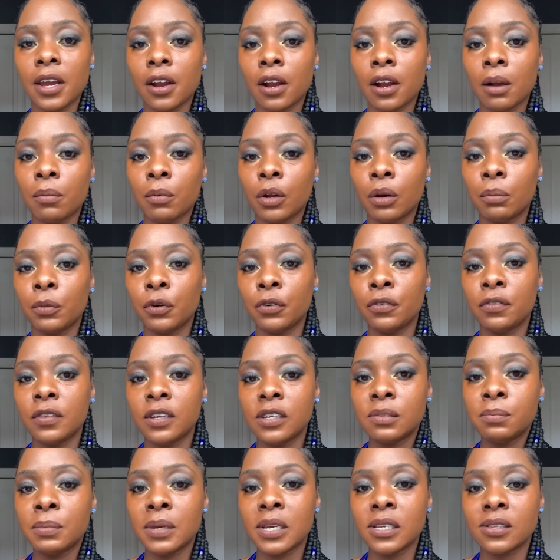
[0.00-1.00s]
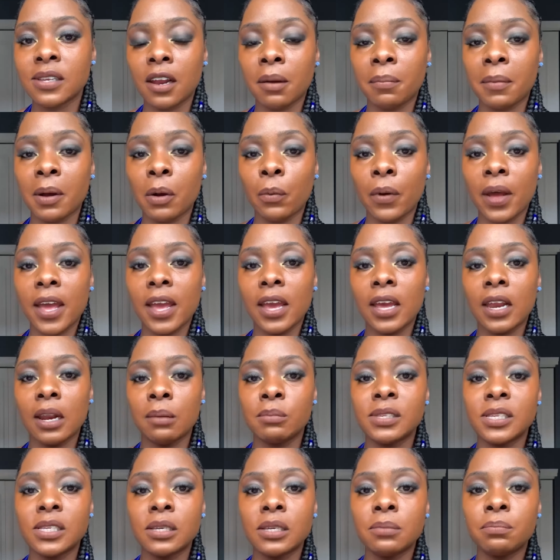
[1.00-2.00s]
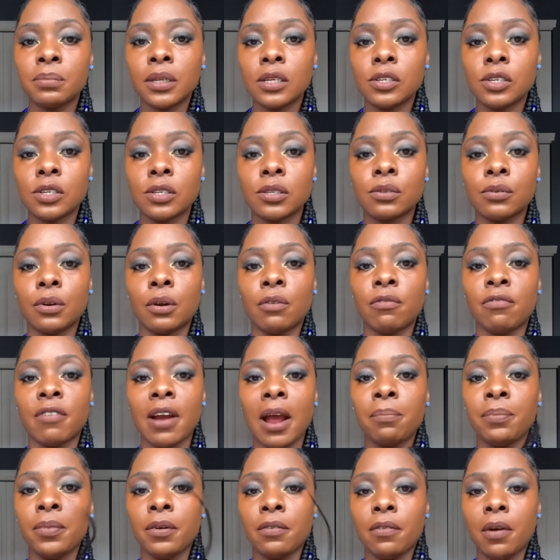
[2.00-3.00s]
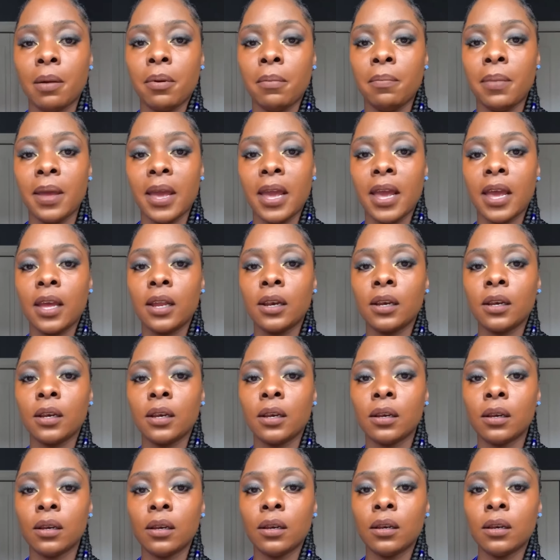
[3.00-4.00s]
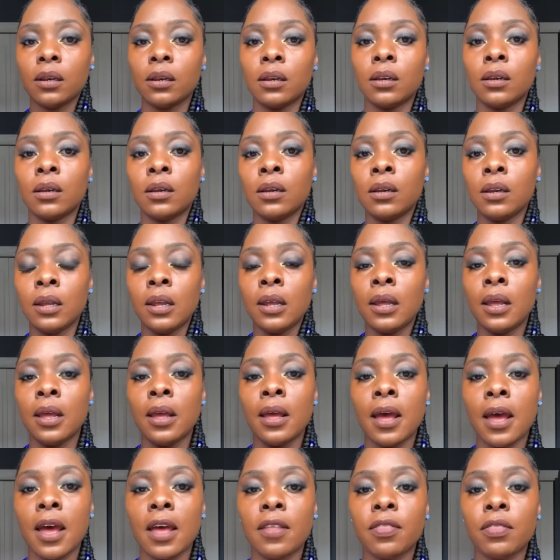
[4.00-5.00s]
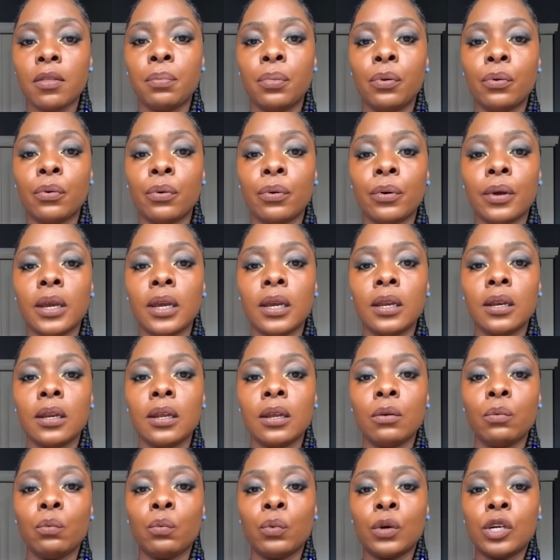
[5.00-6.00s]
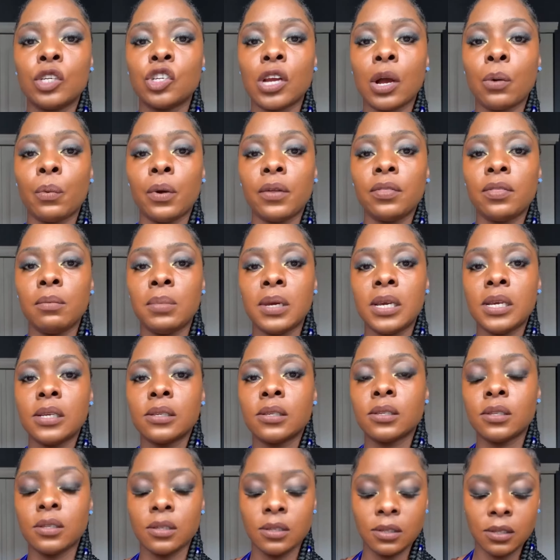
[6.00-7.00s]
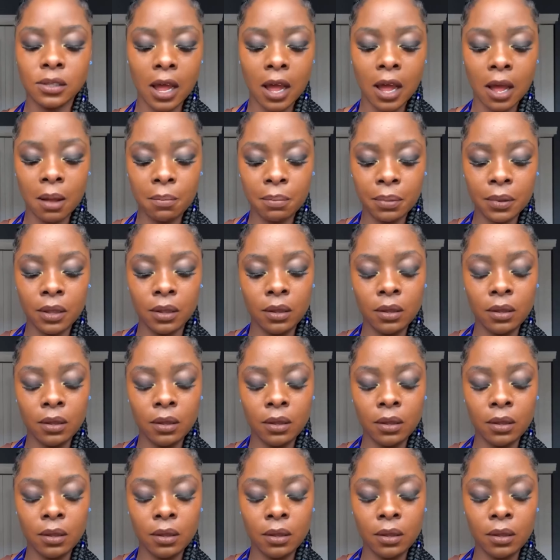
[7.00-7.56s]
I'm going to move these beads out of my way, and I'm simply just going to wrap the rubber band at the point in which I want the beads to stop.